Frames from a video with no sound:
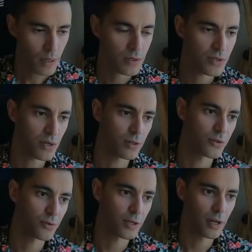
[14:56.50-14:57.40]
Start
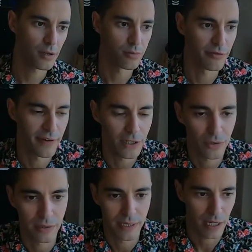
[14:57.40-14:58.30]
doing another
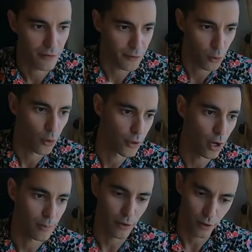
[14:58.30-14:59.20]
professional set of throwing
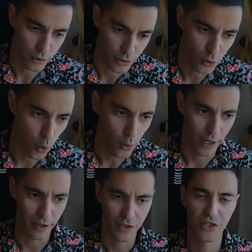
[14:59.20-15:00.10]
up, just going
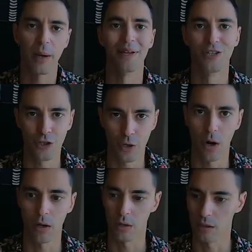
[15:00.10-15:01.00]
at it. This time it's
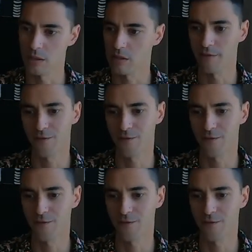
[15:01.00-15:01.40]
stronger. Because the